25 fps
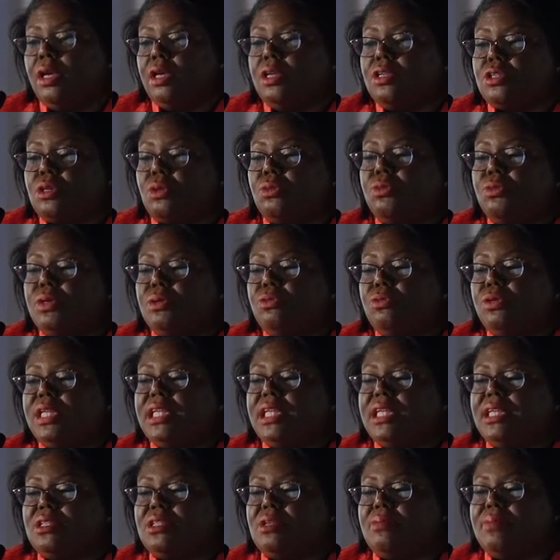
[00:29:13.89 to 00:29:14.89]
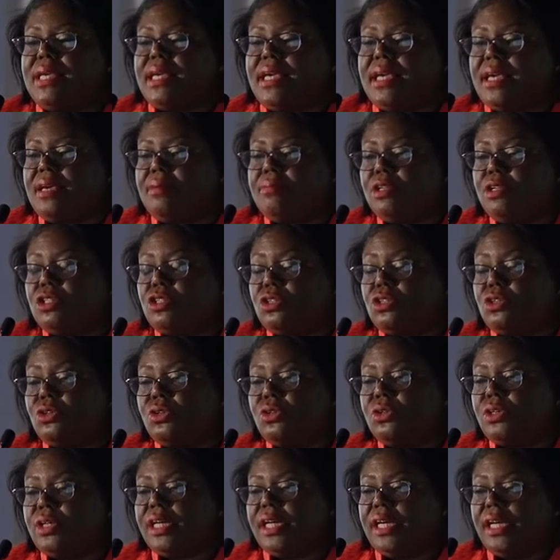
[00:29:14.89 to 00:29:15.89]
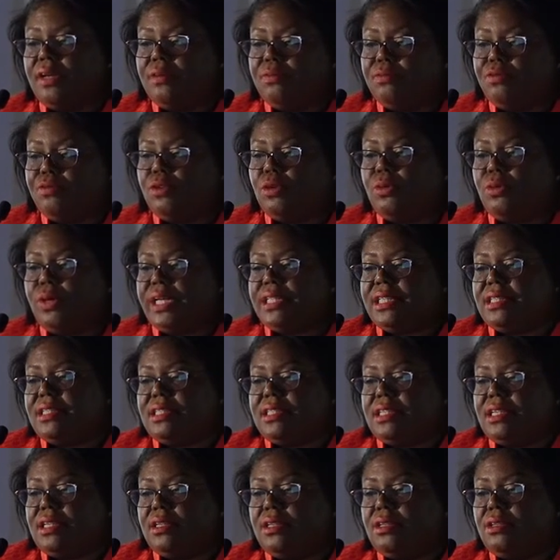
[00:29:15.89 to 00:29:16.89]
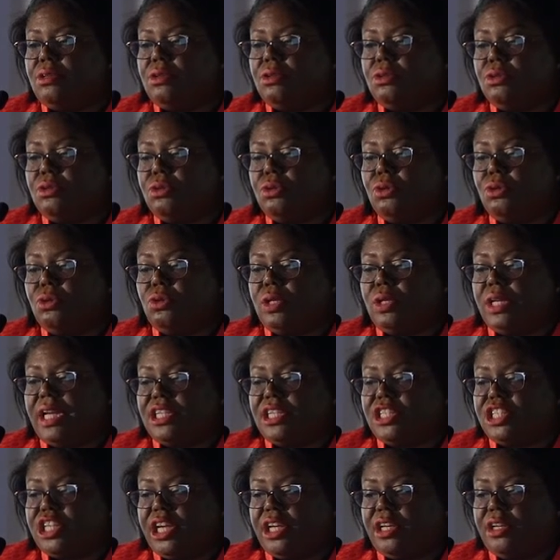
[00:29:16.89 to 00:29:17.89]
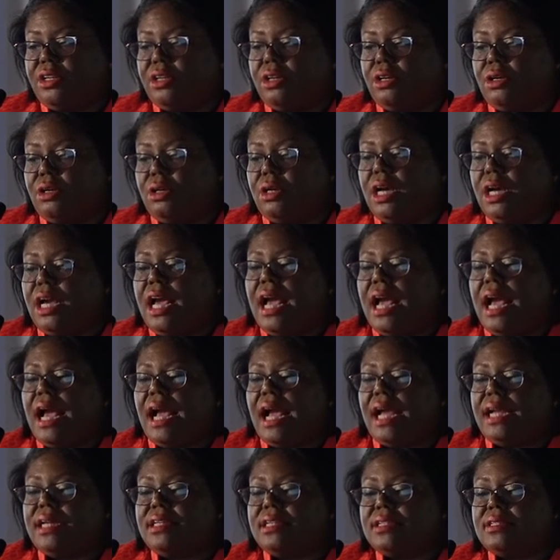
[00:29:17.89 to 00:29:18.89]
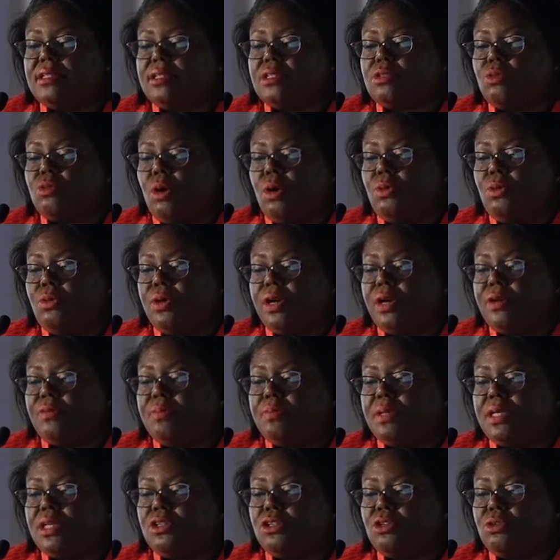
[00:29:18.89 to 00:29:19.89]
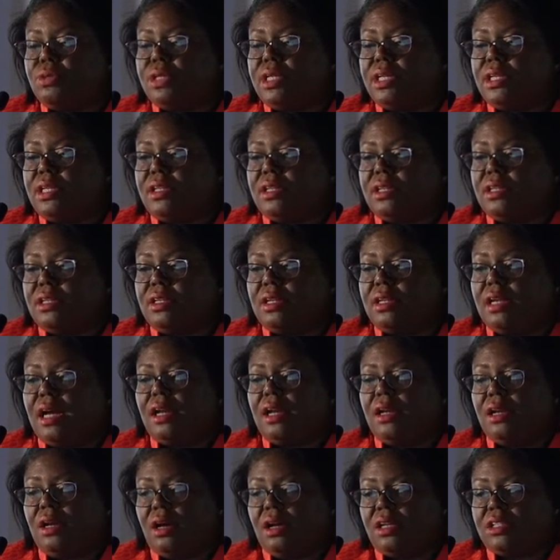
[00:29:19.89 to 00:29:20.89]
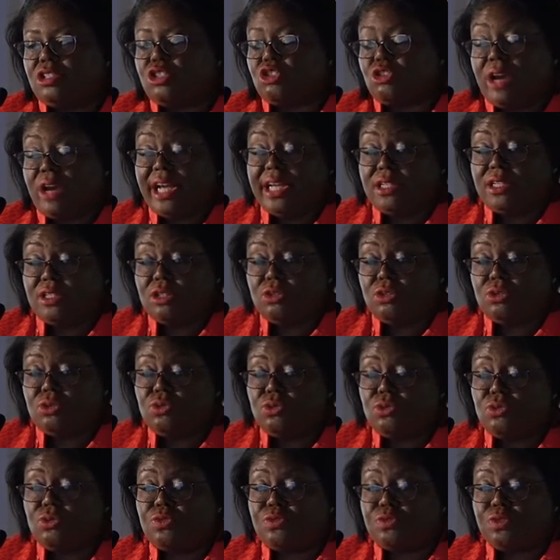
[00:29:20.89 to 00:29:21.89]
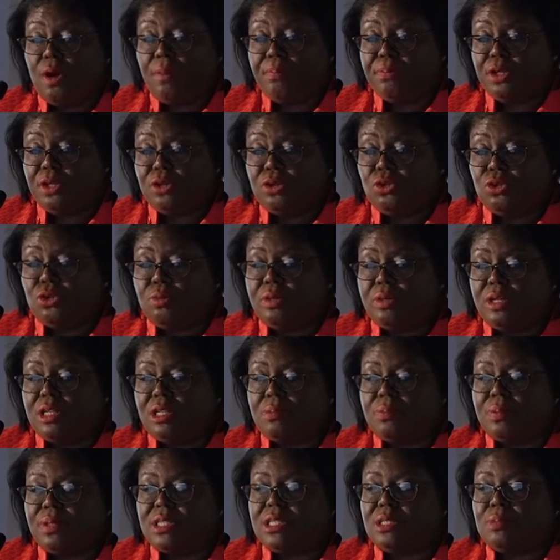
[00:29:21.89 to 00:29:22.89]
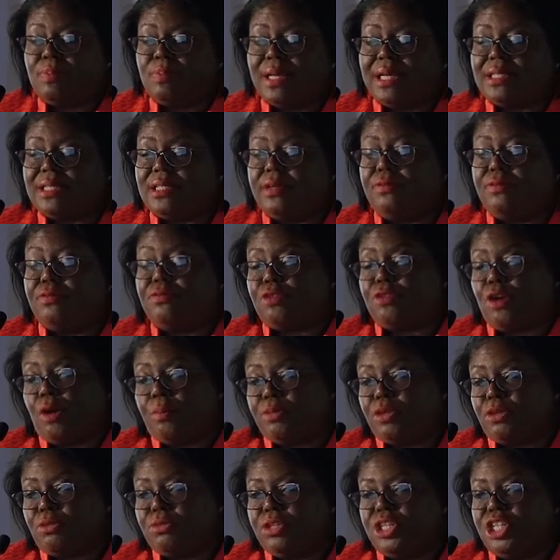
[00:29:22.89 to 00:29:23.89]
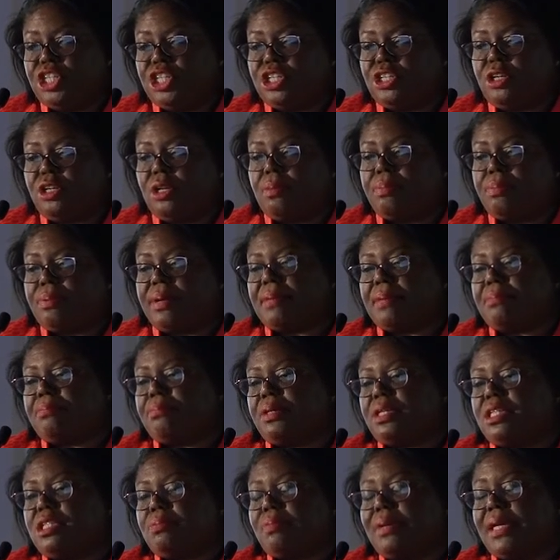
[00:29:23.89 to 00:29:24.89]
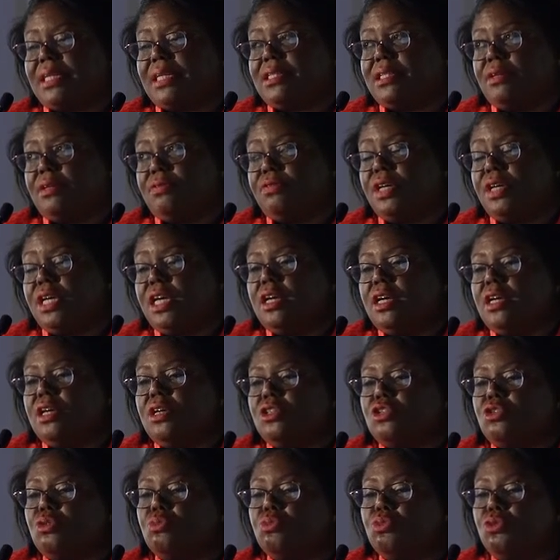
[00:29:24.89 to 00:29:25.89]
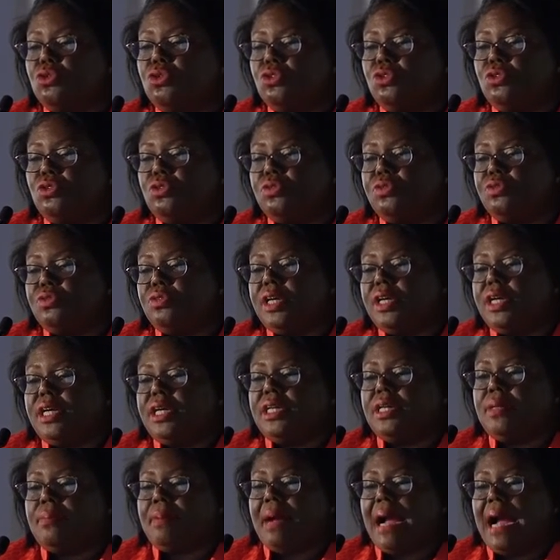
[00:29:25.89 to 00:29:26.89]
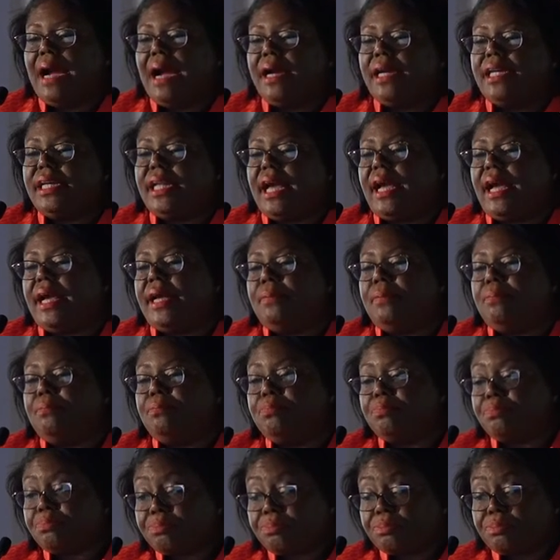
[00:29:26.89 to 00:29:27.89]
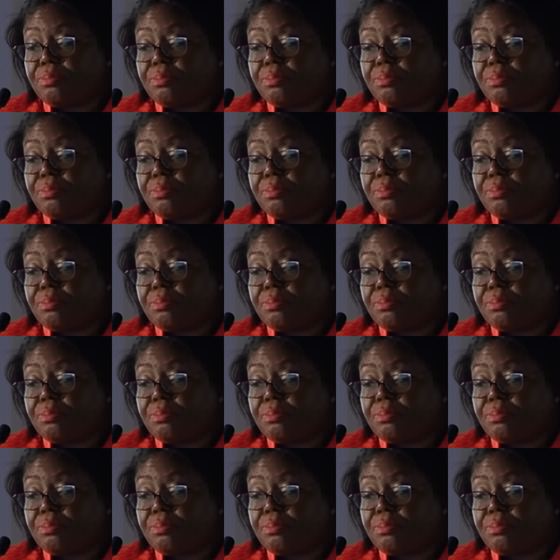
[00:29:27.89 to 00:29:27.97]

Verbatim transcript: So we need to be able to influence in the whole agenda. And this is what we have been doing a lot, trying to do from the global perspective, from the regional perspective, to move the paradigm